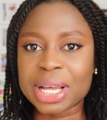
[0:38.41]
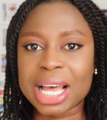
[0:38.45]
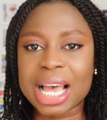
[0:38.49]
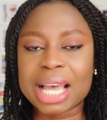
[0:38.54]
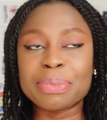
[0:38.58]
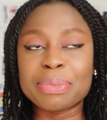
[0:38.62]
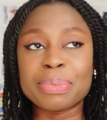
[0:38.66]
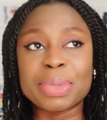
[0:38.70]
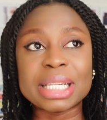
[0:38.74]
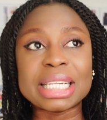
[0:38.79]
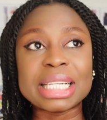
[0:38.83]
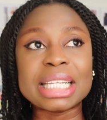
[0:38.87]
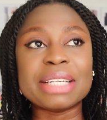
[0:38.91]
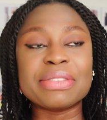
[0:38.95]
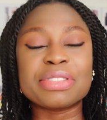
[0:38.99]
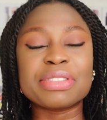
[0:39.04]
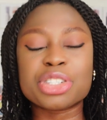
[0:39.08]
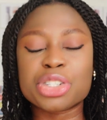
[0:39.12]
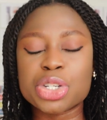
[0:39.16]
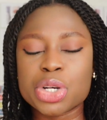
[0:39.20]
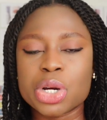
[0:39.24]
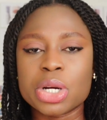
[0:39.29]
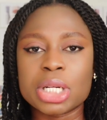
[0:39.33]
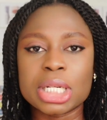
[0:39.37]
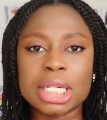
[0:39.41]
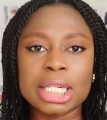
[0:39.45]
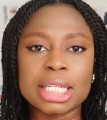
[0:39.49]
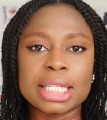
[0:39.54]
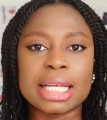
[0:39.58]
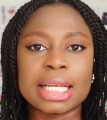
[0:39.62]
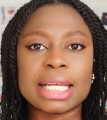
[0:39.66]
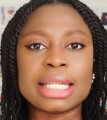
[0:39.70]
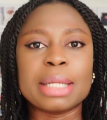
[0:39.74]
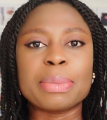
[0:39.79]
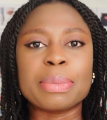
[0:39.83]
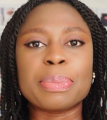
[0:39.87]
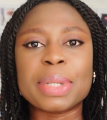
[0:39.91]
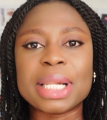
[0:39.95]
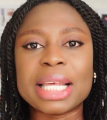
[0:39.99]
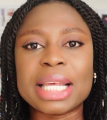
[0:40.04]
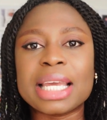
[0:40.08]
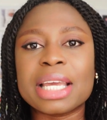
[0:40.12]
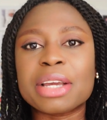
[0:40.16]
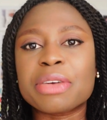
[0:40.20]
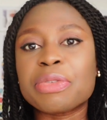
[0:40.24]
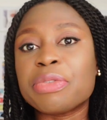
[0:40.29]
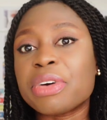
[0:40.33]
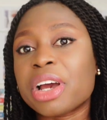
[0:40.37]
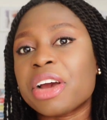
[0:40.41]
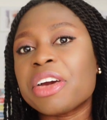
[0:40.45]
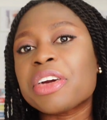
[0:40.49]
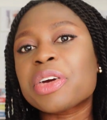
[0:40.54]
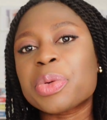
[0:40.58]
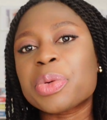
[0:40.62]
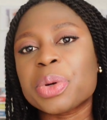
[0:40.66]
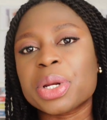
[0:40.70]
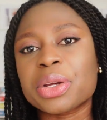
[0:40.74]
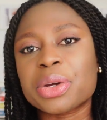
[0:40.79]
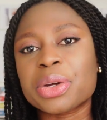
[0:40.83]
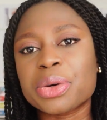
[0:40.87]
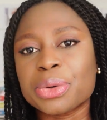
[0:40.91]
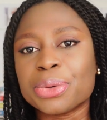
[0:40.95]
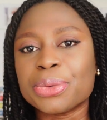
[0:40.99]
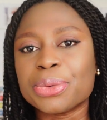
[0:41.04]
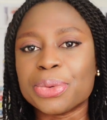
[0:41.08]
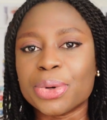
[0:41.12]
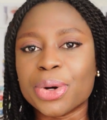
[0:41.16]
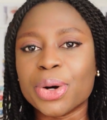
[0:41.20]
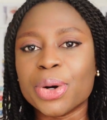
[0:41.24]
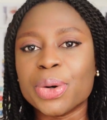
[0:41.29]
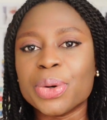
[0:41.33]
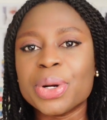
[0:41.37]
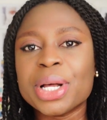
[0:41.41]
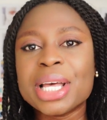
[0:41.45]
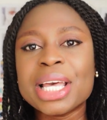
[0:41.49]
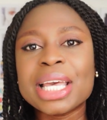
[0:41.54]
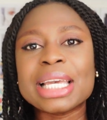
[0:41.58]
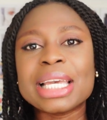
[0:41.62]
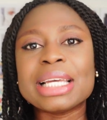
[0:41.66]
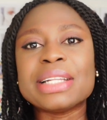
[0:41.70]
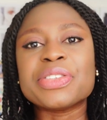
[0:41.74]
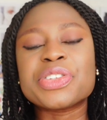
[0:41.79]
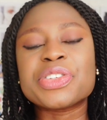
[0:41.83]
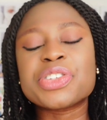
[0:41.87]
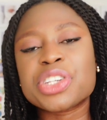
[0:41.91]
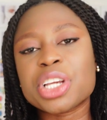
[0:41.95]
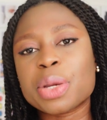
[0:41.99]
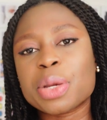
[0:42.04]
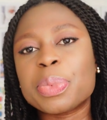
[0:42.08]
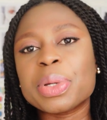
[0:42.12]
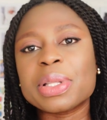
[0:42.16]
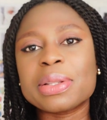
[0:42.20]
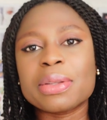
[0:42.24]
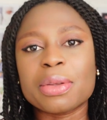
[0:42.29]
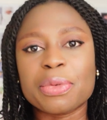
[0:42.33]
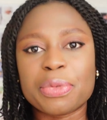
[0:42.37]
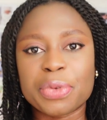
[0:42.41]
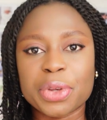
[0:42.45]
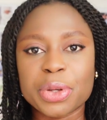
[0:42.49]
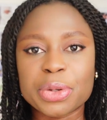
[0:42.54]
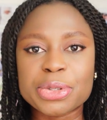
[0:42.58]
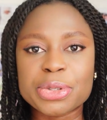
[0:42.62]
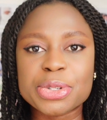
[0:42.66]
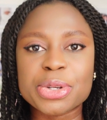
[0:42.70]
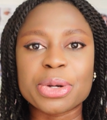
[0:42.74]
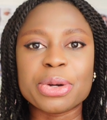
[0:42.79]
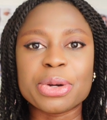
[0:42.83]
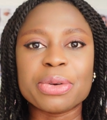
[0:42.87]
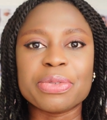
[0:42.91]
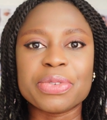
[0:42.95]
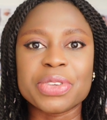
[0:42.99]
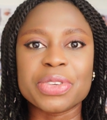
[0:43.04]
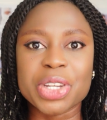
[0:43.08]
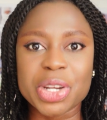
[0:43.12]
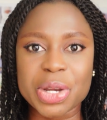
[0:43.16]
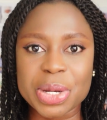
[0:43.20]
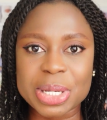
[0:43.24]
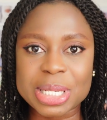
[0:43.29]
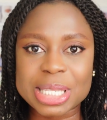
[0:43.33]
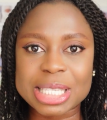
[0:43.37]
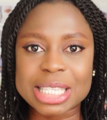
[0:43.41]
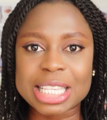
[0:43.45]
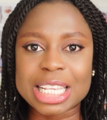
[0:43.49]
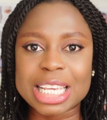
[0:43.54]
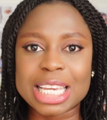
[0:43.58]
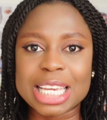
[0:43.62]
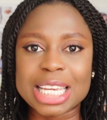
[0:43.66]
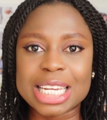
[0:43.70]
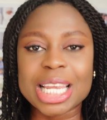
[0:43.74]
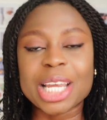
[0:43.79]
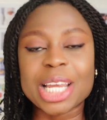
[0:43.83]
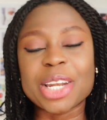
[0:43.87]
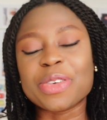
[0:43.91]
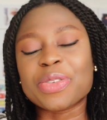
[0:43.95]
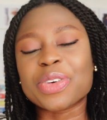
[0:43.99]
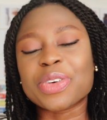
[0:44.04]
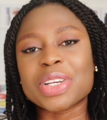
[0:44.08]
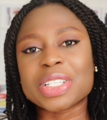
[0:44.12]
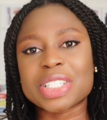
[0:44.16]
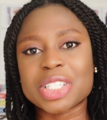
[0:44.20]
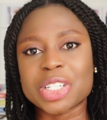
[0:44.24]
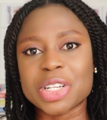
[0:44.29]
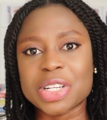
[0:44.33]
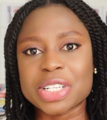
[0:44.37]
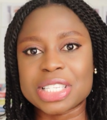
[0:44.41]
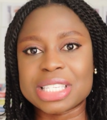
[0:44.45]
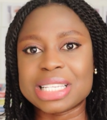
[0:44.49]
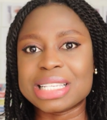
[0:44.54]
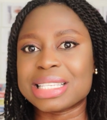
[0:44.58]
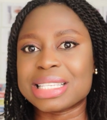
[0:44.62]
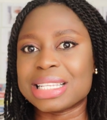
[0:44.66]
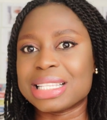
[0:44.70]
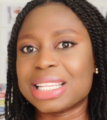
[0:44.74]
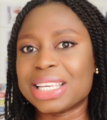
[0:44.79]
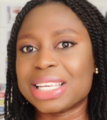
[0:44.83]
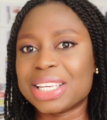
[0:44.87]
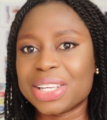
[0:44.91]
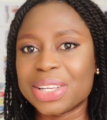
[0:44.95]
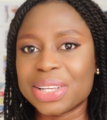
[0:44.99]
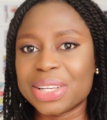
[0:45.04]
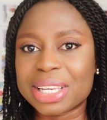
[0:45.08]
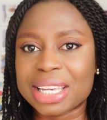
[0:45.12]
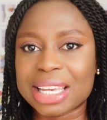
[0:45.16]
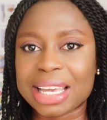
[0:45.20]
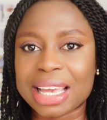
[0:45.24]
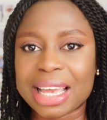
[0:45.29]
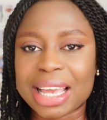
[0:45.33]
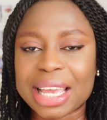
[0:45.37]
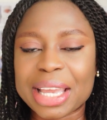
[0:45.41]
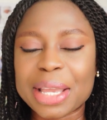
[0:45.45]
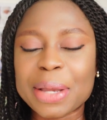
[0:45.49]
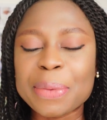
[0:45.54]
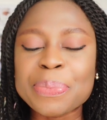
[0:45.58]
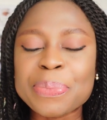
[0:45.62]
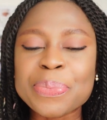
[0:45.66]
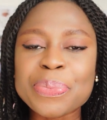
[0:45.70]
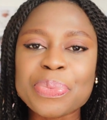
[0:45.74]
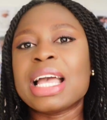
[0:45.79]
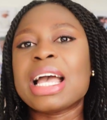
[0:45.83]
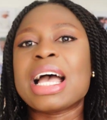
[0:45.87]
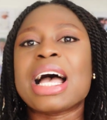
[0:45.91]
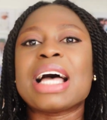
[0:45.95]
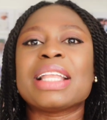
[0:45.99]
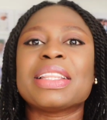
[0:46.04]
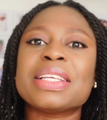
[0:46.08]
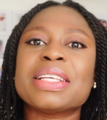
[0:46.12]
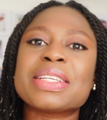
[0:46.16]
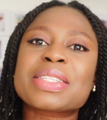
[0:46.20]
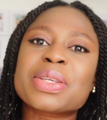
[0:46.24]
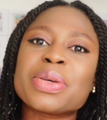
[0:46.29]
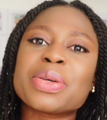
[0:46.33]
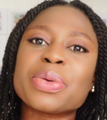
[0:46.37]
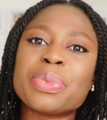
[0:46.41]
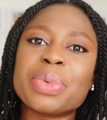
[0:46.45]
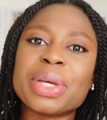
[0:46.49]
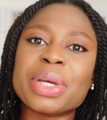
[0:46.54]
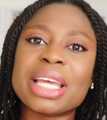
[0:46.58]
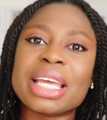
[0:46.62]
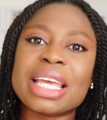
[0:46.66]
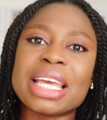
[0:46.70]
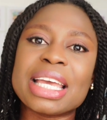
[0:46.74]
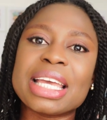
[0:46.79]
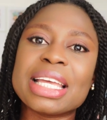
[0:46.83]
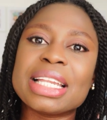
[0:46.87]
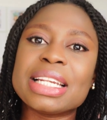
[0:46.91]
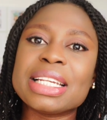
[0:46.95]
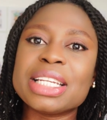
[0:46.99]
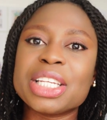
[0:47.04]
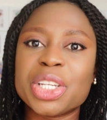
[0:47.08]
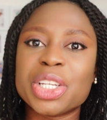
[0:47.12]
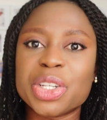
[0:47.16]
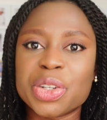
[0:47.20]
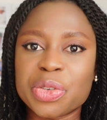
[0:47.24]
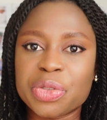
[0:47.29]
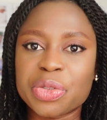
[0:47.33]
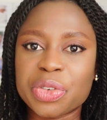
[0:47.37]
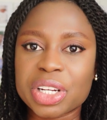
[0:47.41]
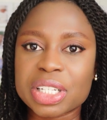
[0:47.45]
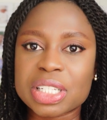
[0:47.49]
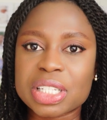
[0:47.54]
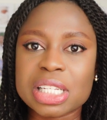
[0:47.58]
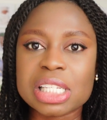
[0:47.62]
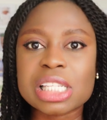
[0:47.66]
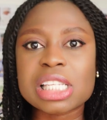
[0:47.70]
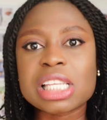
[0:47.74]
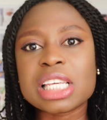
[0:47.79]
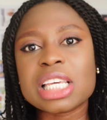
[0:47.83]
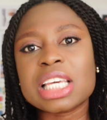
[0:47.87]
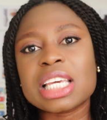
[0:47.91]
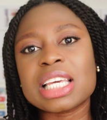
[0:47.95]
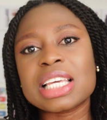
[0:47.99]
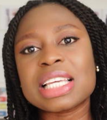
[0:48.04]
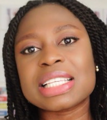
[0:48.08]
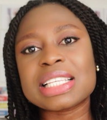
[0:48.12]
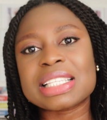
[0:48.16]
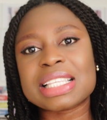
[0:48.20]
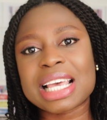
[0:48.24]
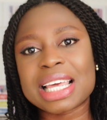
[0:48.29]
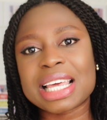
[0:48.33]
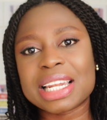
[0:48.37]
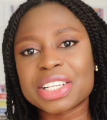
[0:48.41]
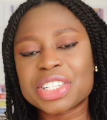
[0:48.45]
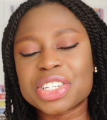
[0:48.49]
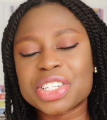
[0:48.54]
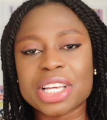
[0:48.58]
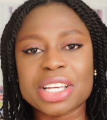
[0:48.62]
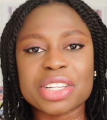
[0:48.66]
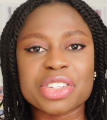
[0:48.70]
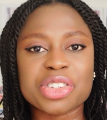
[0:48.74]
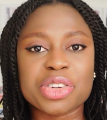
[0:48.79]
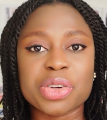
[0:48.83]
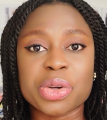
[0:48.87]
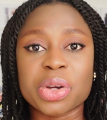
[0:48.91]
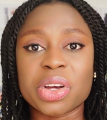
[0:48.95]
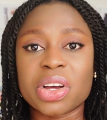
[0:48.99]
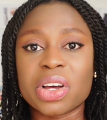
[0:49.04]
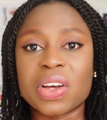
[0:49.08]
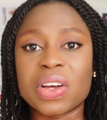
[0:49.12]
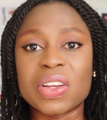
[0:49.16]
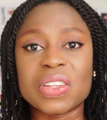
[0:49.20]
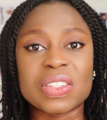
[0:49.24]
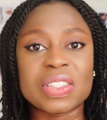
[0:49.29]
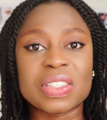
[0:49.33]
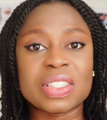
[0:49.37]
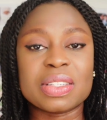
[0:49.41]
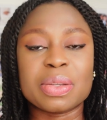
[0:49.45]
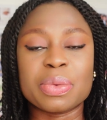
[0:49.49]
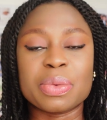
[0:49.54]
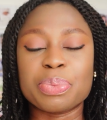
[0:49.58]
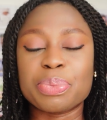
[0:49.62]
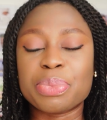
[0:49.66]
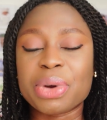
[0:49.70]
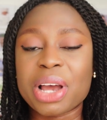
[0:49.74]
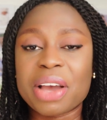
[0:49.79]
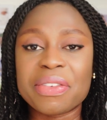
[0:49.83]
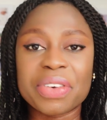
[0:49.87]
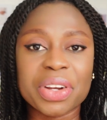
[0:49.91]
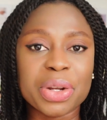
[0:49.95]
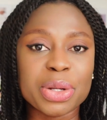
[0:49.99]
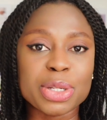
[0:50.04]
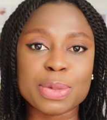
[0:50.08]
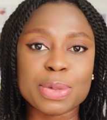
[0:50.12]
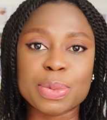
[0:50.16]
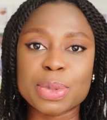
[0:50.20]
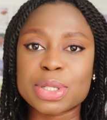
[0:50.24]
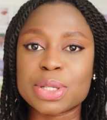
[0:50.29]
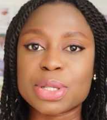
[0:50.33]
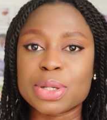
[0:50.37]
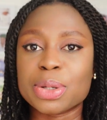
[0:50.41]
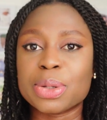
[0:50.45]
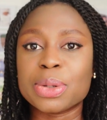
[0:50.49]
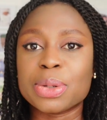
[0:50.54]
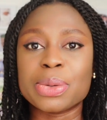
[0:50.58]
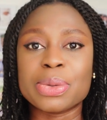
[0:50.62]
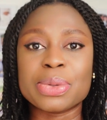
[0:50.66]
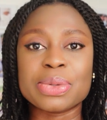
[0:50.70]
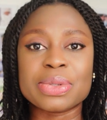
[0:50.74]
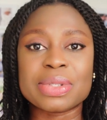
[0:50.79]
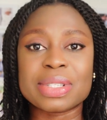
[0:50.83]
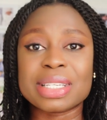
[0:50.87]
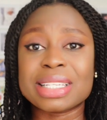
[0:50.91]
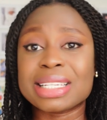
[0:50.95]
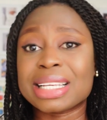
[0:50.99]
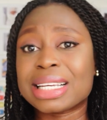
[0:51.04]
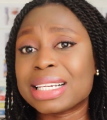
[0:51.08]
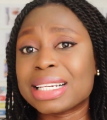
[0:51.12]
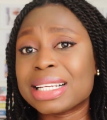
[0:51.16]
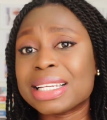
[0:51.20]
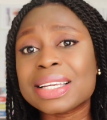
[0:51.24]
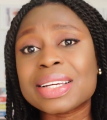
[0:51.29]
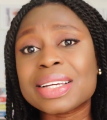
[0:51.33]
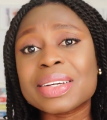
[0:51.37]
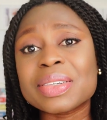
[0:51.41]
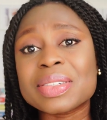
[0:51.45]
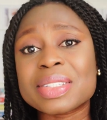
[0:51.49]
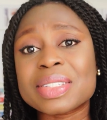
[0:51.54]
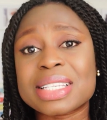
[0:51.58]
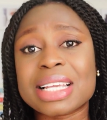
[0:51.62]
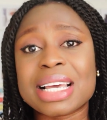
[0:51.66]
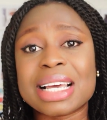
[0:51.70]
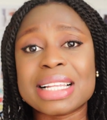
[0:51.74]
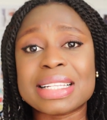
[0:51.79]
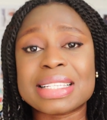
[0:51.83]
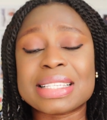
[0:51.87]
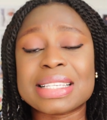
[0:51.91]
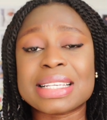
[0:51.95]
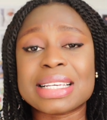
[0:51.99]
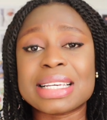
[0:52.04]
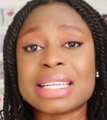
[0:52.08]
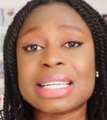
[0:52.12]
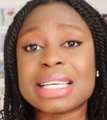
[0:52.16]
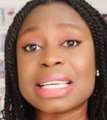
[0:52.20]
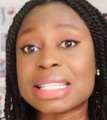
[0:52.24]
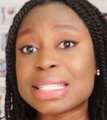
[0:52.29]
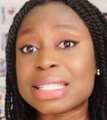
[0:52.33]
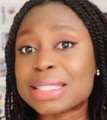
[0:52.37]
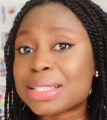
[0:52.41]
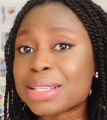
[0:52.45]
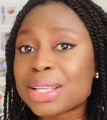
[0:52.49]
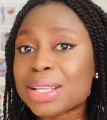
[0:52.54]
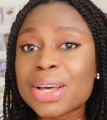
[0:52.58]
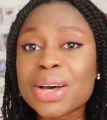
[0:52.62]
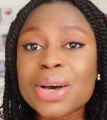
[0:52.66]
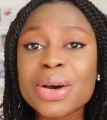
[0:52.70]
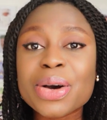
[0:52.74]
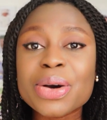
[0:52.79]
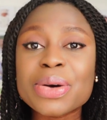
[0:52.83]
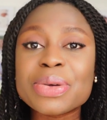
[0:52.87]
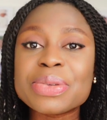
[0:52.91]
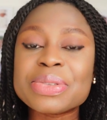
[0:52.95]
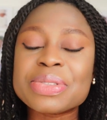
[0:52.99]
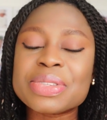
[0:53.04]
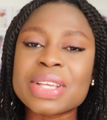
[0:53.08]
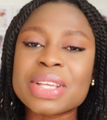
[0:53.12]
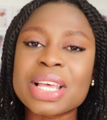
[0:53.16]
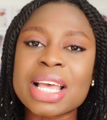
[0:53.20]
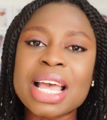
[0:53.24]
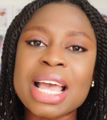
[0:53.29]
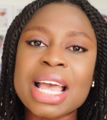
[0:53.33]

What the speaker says: I believe strongly that they play a very critical role in shaping the future of nursing and of course nurses in the UK. And this could be in universities, NHS trusts, private hospitals, in the clinical setting, in schools.